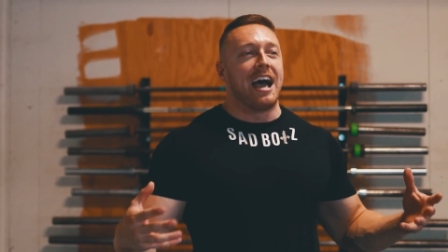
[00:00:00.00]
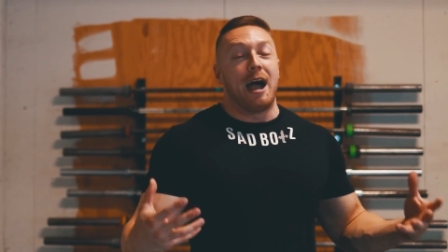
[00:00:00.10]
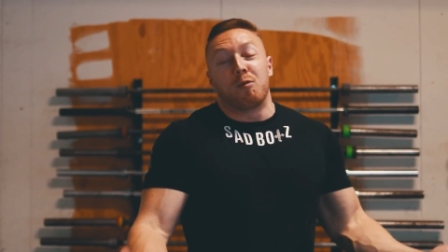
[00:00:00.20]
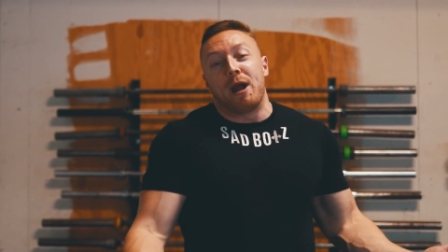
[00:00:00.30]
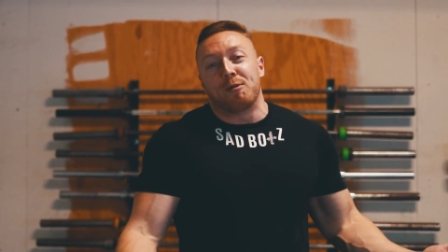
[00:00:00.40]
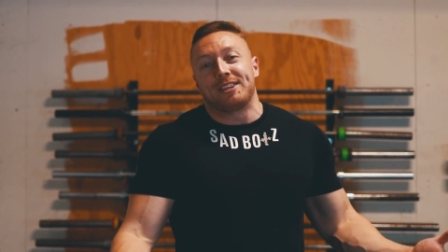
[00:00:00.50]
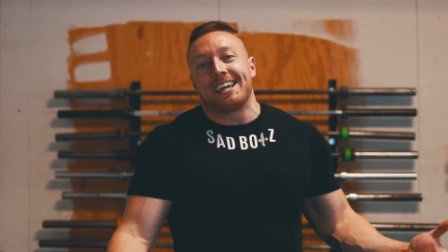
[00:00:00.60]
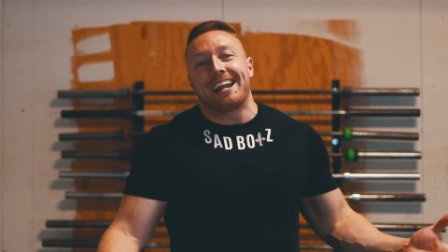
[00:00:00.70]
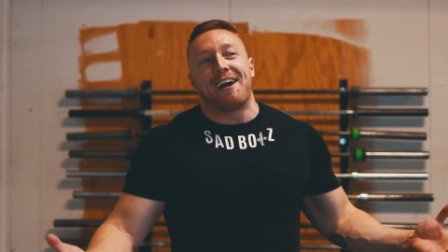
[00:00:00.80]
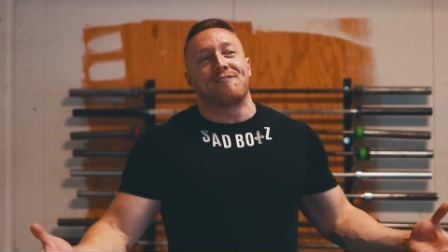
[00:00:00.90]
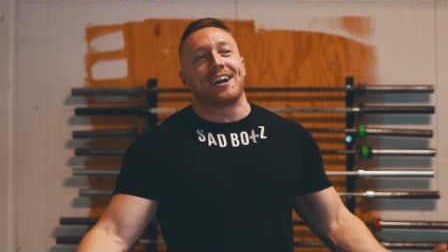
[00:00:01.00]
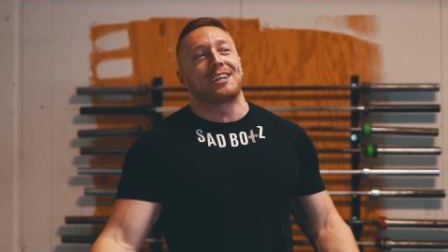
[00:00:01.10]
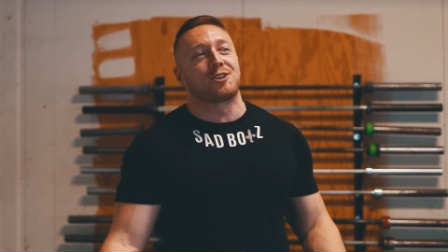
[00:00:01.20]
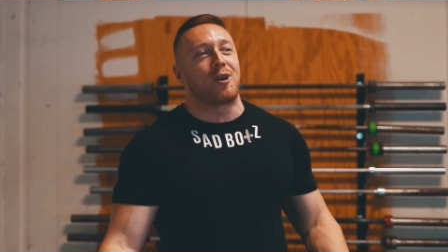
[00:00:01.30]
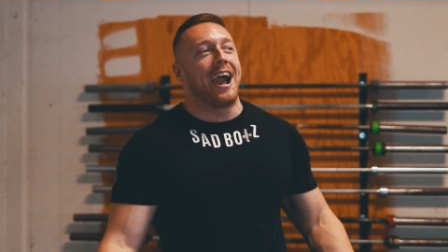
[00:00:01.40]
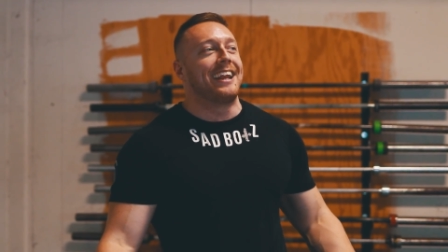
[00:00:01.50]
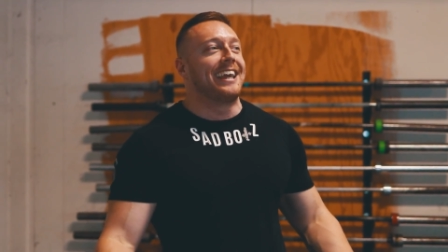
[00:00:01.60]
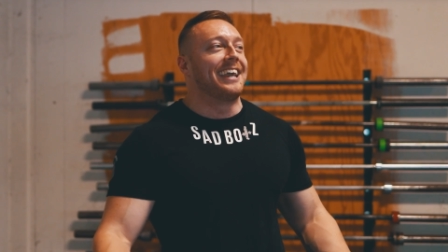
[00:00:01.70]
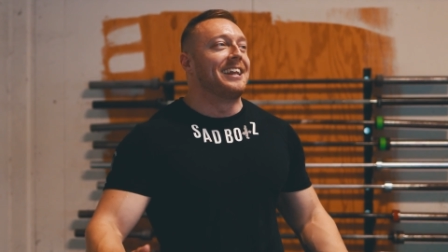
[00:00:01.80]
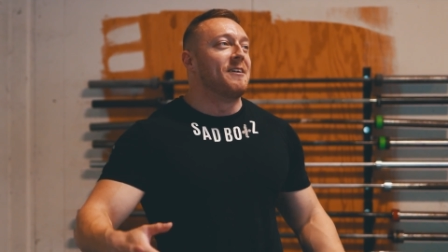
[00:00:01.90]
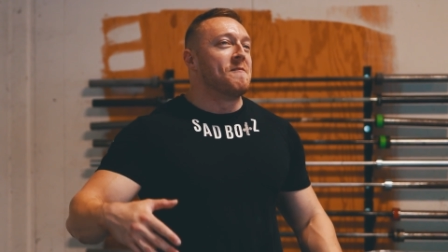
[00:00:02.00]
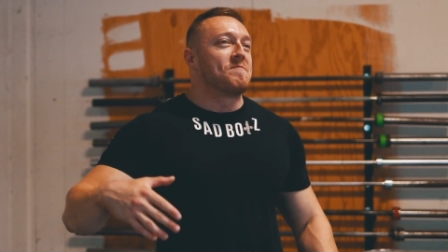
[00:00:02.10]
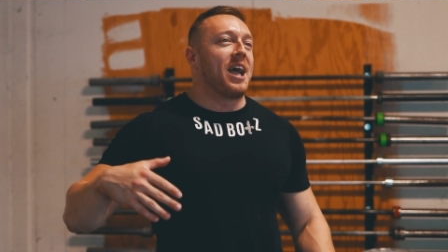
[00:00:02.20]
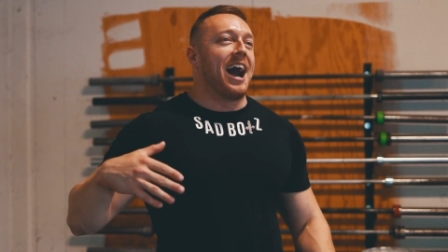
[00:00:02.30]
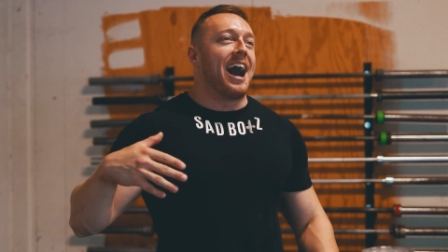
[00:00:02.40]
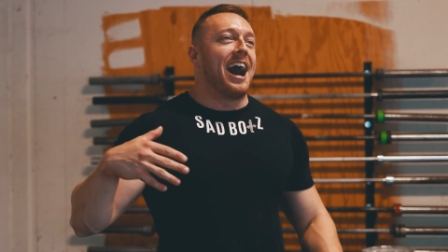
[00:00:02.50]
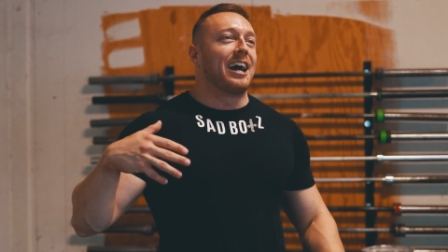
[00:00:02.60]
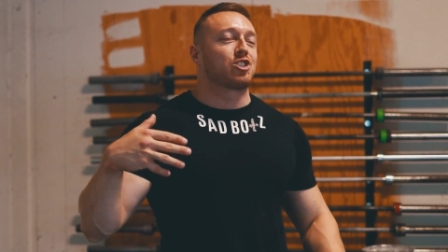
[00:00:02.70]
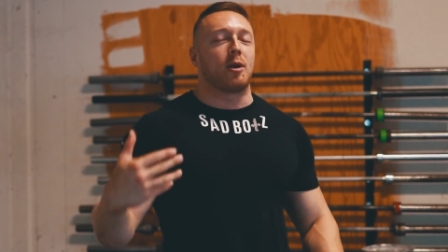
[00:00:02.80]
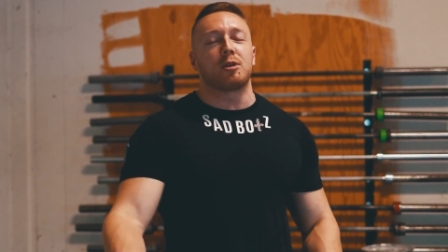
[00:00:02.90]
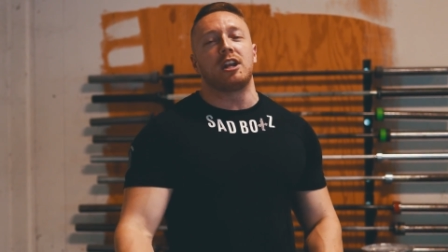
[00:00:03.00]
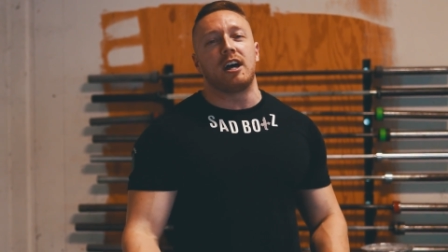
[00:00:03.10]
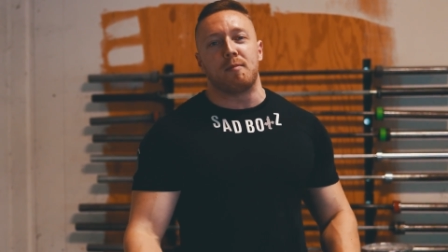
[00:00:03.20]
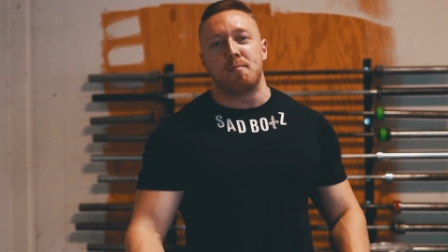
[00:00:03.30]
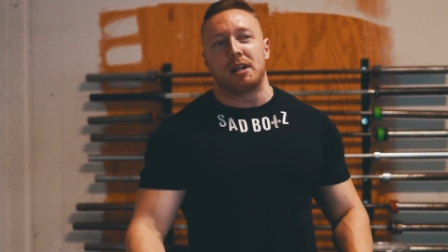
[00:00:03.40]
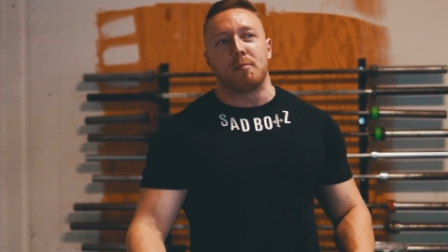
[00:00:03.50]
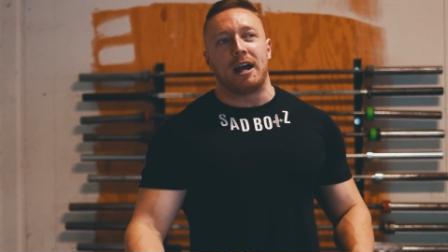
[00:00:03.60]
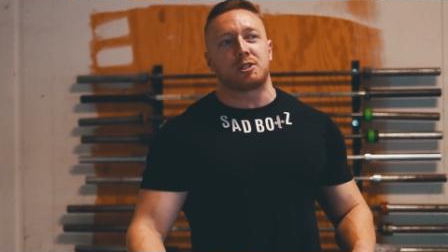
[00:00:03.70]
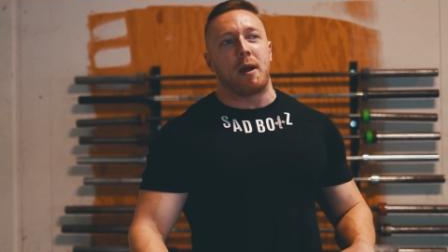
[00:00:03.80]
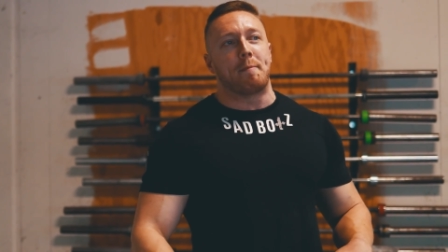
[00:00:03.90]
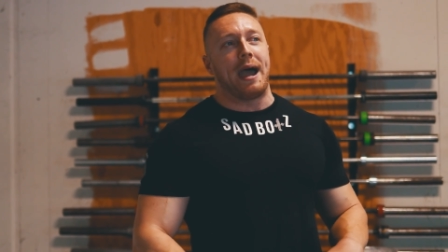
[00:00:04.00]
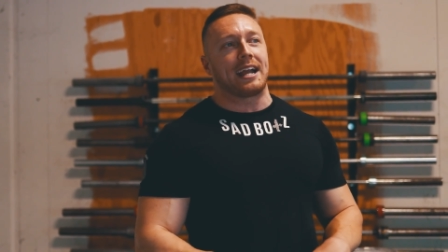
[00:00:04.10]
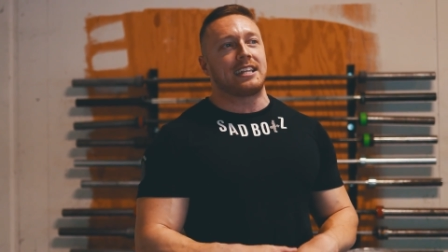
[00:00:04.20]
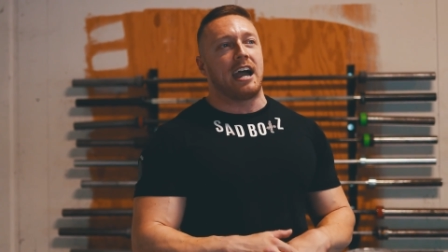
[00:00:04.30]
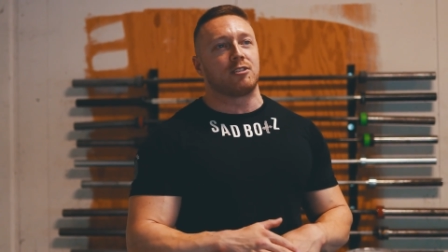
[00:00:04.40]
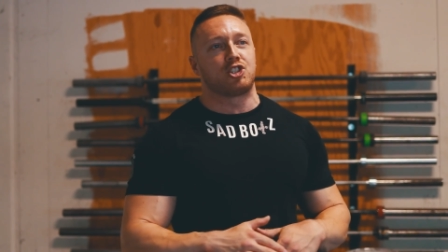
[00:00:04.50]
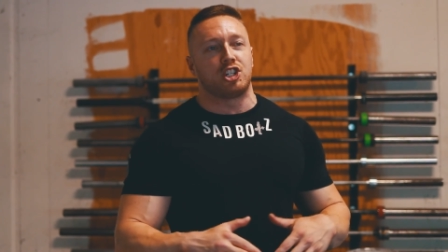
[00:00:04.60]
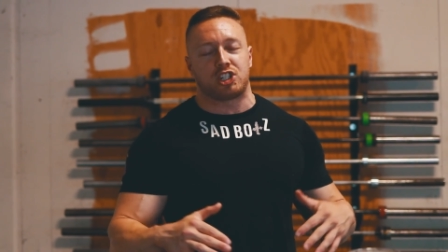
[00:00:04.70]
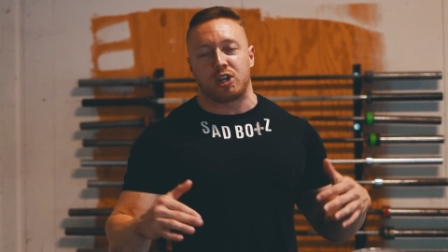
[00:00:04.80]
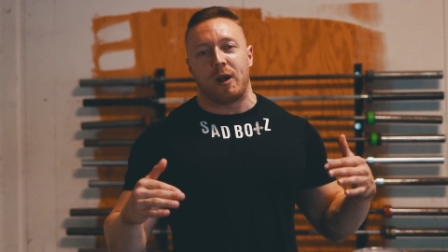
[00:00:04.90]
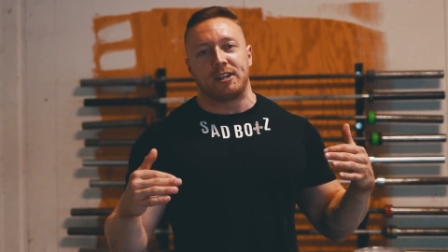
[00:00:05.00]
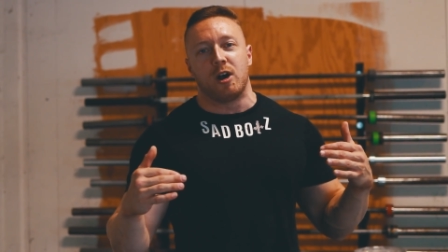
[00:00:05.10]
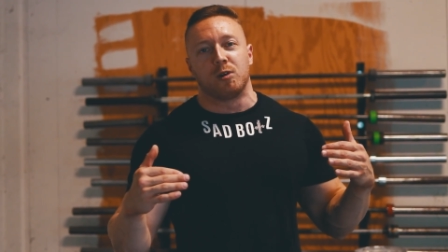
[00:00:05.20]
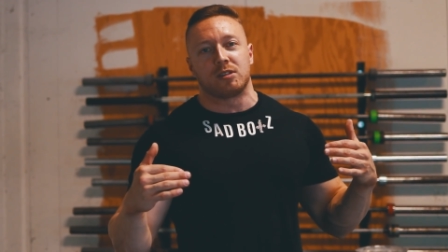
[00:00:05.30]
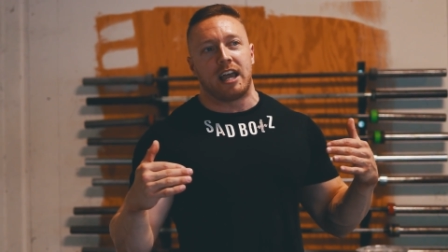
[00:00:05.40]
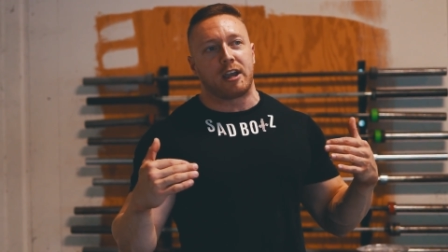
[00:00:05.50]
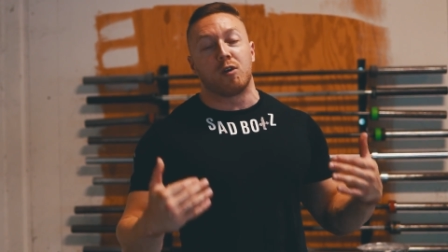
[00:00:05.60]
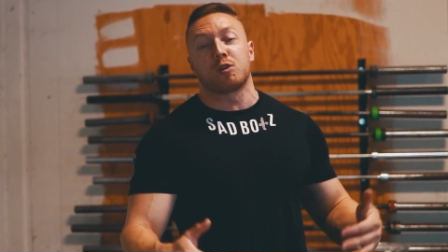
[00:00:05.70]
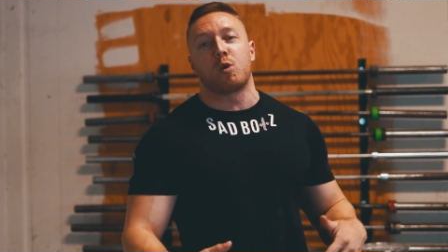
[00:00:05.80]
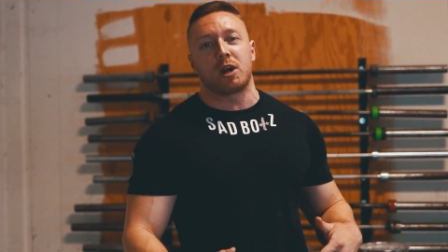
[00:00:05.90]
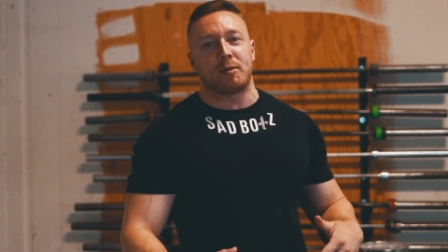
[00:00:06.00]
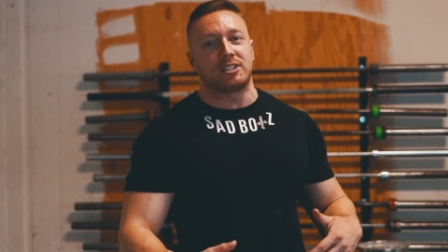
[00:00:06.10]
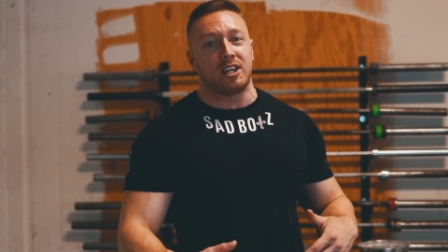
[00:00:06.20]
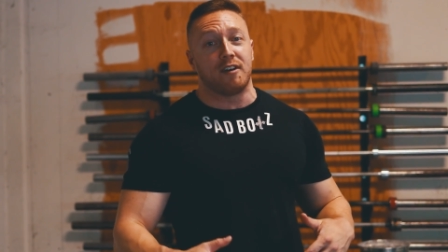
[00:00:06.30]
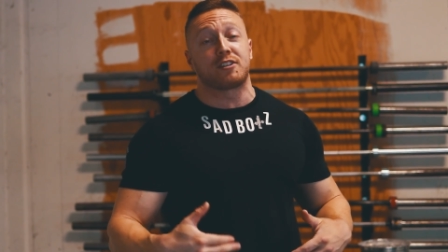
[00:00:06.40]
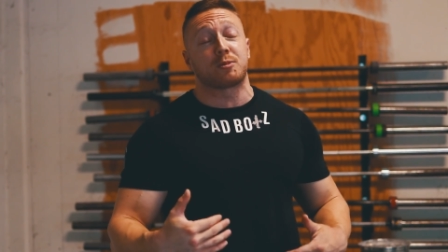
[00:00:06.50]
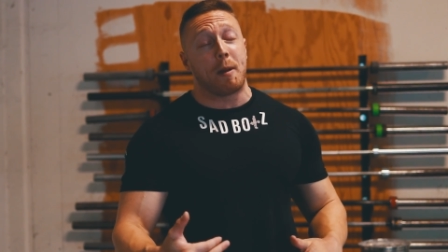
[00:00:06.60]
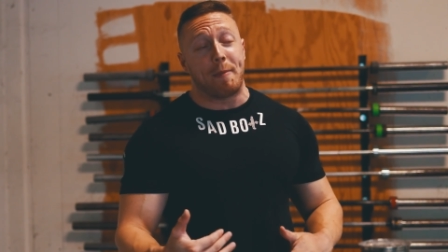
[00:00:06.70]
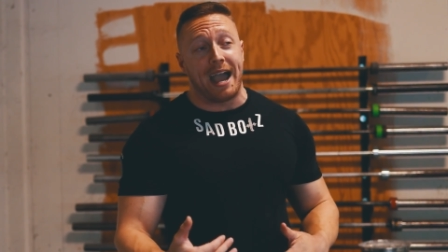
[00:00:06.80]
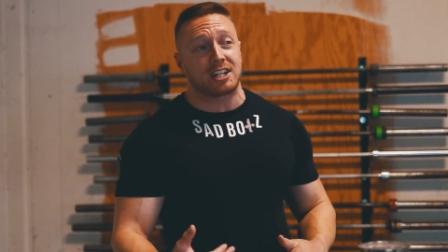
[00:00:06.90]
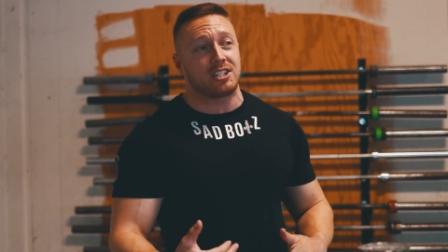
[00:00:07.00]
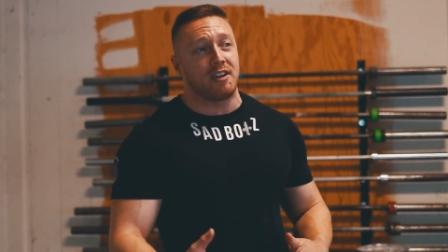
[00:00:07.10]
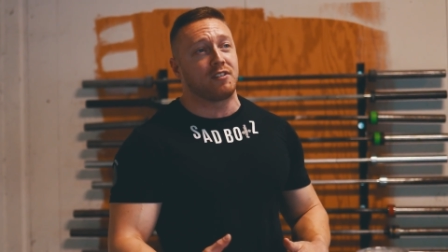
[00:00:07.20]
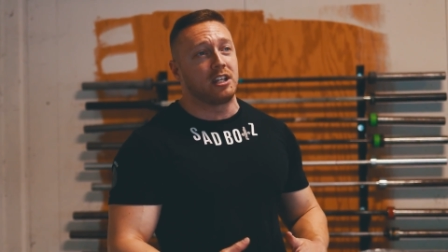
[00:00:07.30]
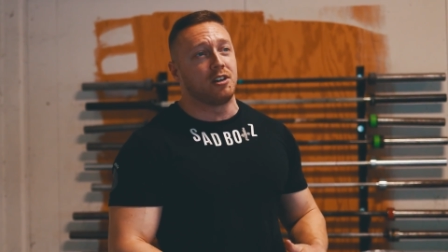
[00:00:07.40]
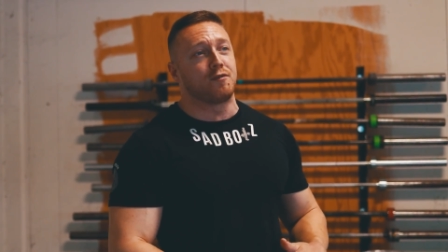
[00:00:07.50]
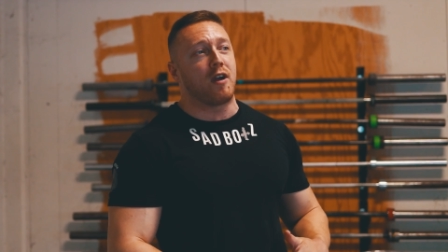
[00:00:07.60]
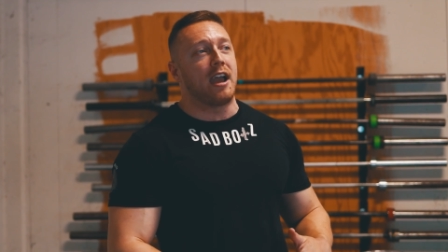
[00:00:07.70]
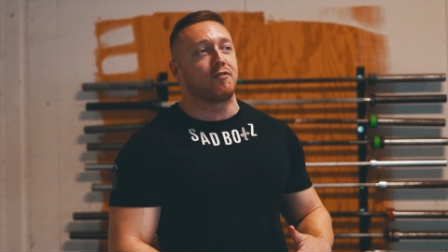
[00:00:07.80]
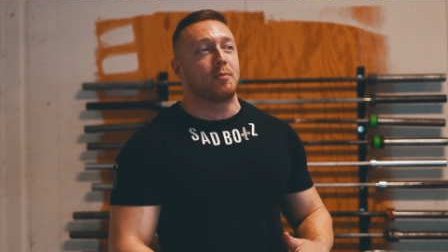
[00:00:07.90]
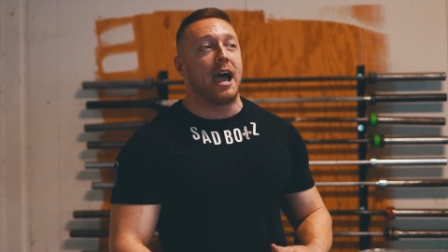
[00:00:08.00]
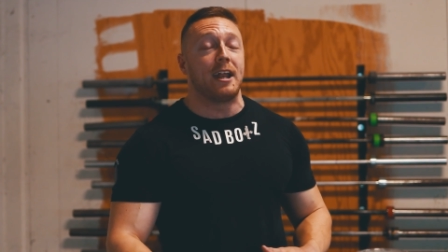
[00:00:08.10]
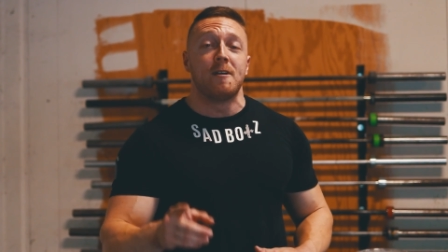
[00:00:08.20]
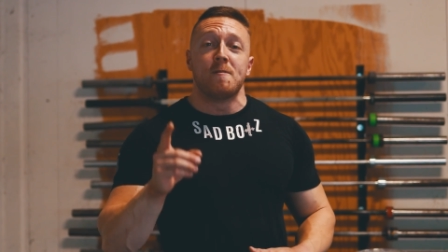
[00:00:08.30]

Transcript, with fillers: I went with it, I fucking grinded. Uh, so I'm gonna minimize my back downs just so I don't like overwork myself. My back's definitely a little fried from that.